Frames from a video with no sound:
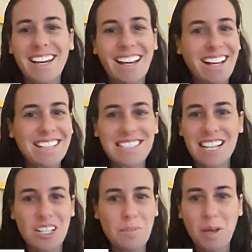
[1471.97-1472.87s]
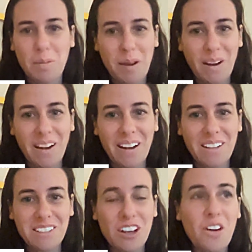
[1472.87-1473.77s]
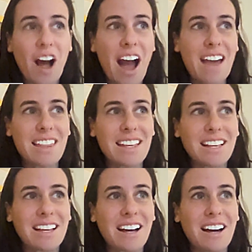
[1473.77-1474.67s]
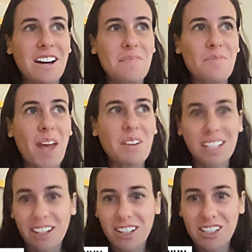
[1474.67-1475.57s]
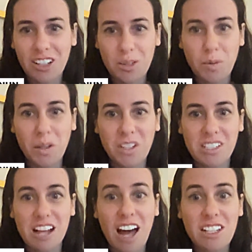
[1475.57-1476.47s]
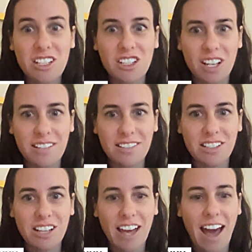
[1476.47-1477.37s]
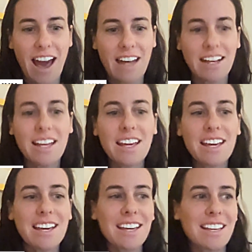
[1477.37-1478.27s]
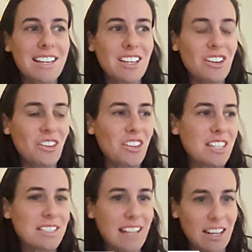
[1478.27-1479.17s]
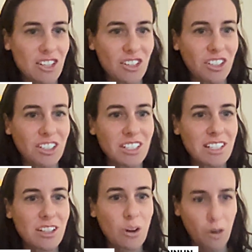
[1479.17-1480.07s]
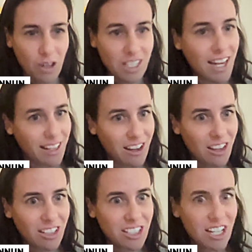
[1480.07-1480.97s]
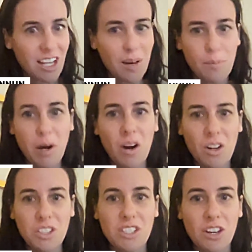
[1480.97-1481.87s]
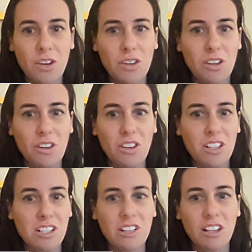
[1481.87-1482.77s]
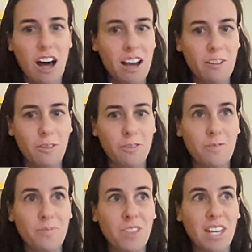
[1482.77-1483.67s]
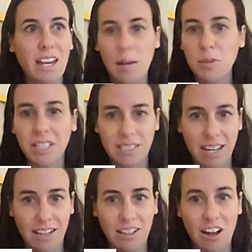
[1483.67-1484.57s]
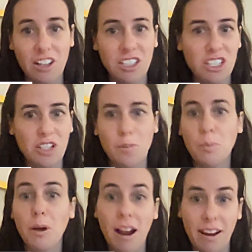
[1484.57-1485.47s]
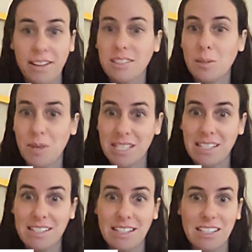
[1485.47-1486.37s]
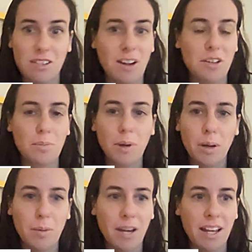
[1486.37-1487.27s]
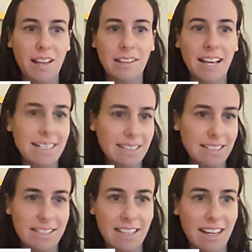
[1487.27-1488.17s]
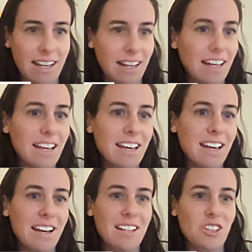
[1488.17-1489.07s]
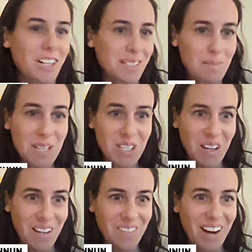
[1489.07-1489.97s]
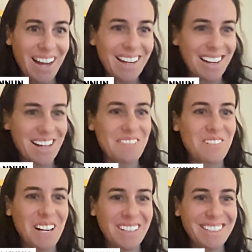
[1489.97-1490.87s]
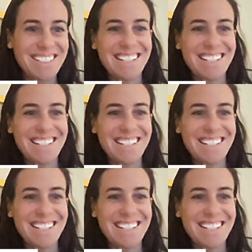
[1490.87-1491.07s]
it's such a big barrier. So I think I would encourage entrepreneurs not to just look at, the central core technology, but also, there's a lot of enabling technologies or products or businesses around permitting, licensing, transmission, right? Carlos,